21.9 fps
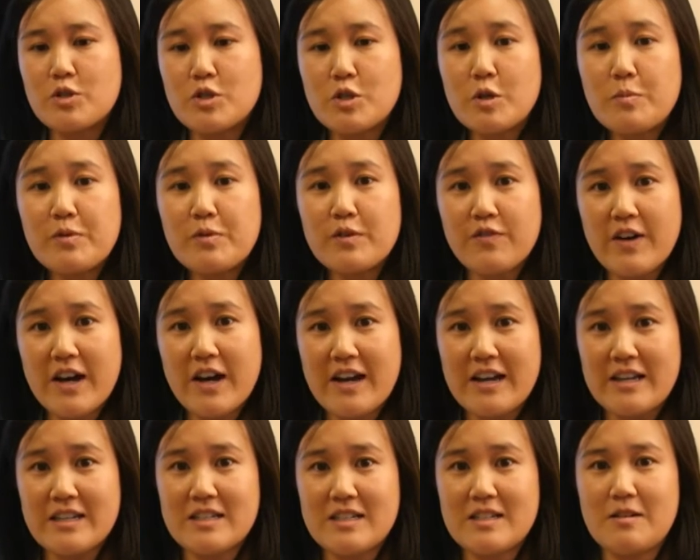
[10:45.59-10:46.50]

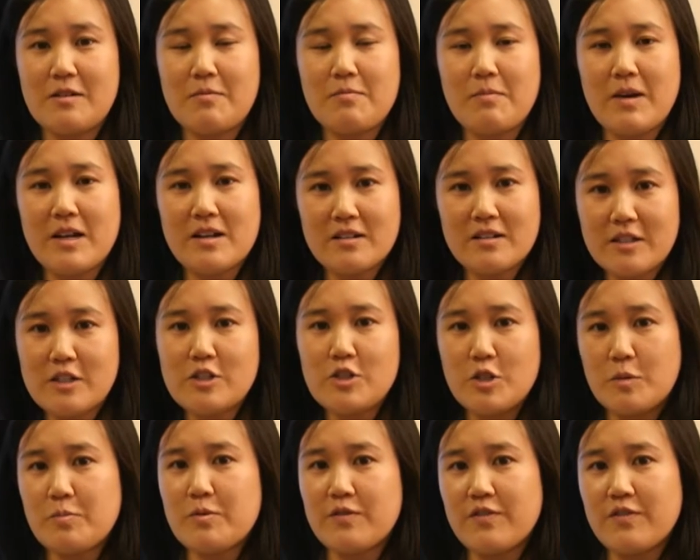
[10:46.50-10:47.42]
supervised, medically
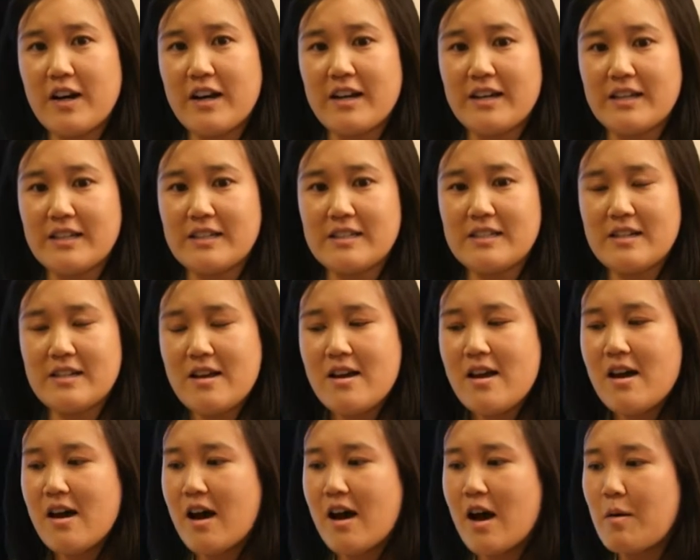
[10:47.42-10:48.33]
supervised
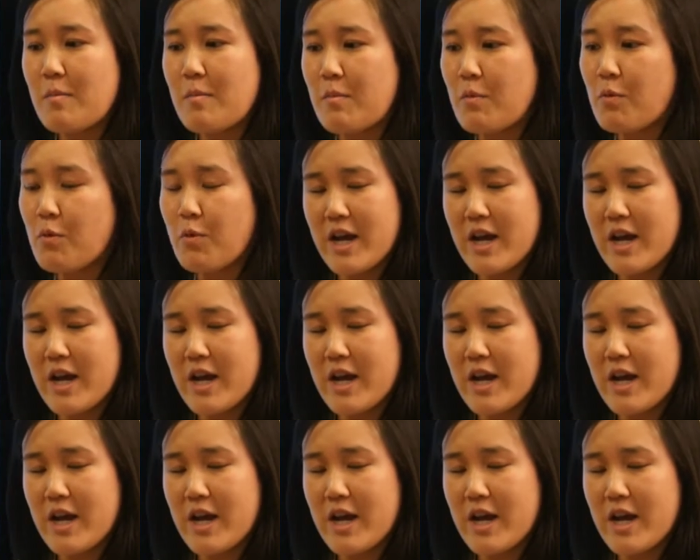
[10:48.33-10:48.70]
um,